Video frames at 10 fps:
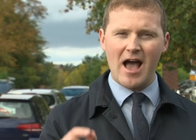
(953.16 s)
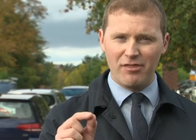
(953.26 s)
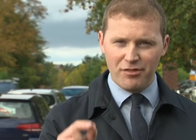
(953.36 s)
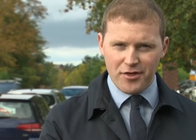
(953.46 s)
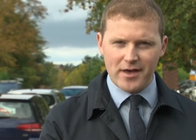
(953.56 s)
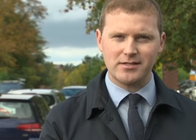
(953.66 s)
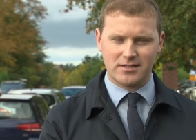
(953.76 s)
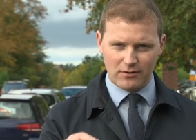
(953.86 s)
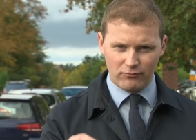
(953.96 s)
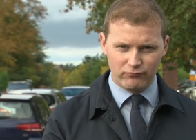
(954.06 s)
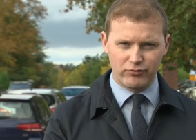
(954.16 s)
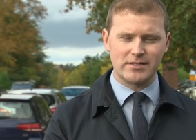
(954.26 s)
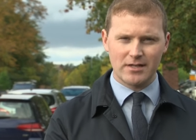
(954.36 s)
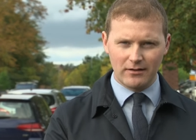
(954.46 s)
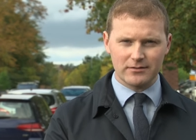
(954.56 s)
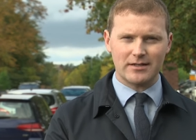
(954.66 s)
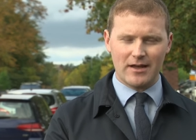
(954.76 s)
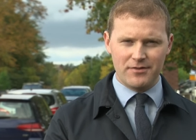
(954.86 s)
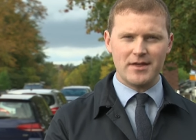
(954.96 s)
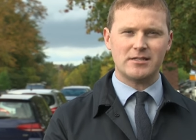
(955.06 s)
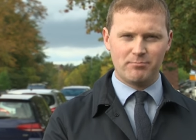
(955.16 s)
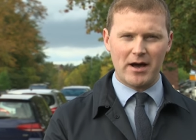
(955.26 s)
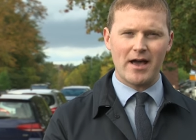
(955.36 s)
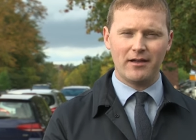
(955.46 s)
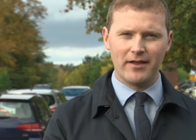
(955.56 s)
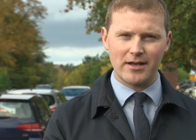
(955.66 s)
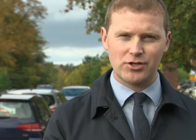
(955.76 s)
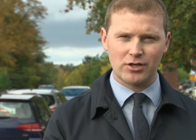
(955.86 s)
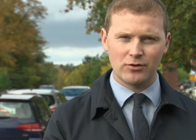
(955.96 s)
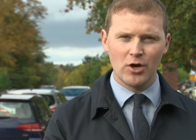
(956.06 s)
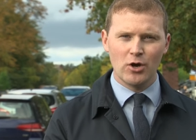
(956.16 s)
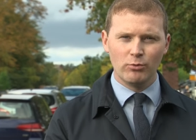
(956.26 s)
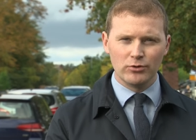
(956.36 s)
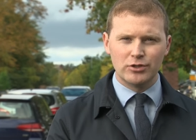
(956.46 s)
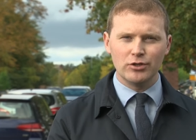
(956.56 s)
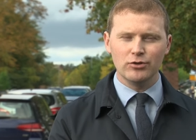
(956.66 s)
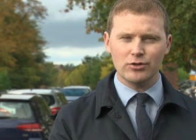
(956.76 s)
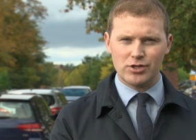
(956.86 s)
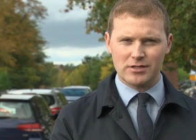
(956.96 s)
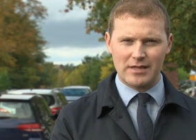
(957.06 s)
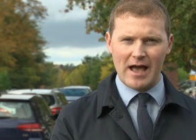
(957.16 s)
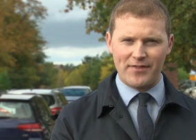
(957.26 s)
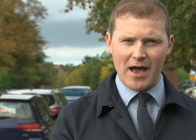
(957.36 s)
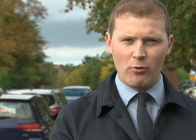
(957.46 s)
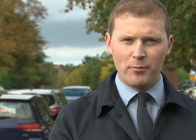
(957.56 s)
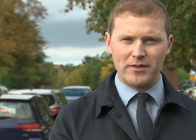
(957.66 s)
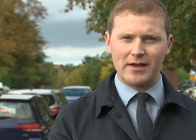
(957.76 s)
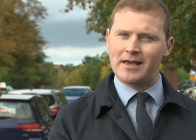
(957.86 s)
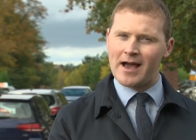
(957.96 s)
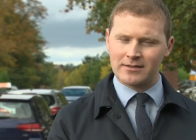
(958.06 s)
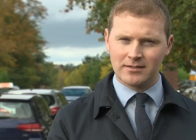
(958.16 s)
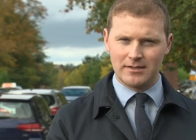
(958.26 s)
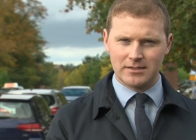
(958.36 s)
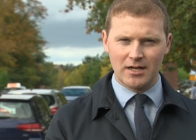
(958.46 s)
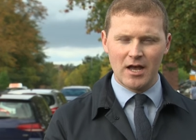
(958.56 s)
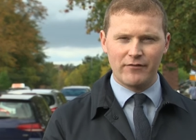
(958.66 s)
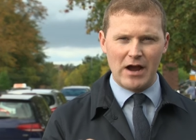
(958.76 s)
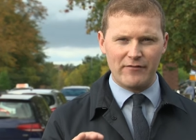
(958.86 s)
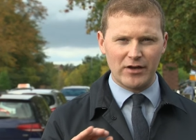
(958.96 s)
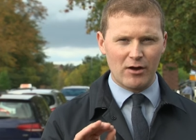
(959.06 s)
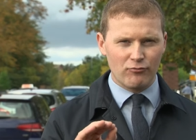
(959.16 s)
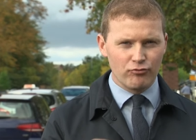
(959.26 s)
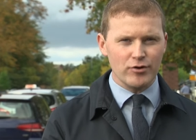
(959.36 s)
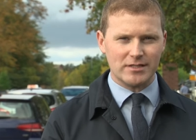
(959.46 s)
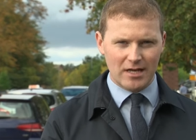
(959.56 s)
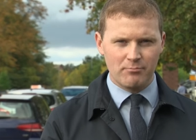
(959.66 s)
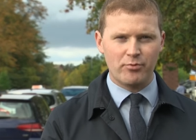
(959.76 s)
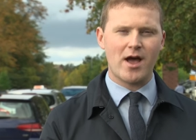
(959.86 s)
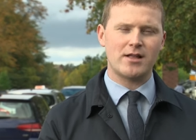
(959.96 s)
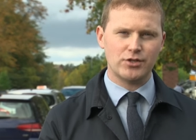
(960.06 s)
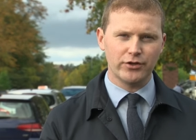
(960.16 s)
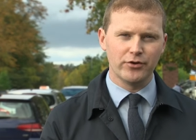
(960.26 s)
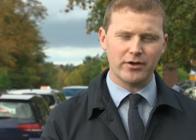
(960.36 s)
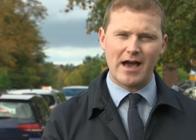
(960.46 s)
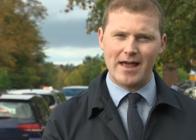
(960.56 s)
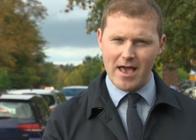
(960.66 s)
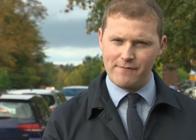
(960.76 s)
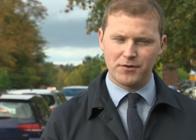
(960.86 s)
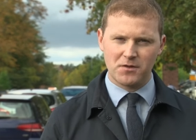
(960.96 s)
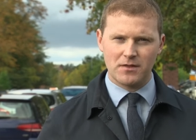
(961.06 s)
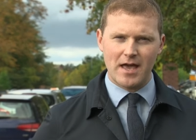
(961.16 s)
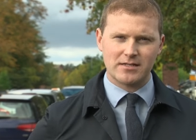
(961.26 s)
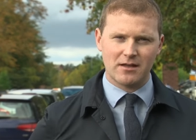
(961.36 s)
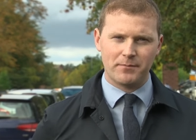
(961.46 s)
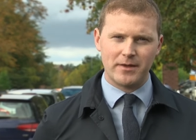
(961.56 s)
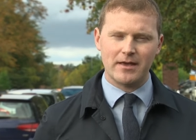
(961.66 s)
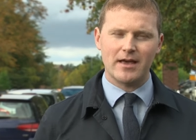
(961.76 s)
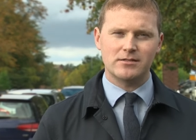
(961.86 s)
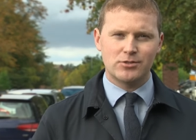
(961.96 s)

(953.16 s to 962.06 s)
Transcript: and this result in this by election will do just that. That will be the catalyst for having a root and branch look at everything the SNP is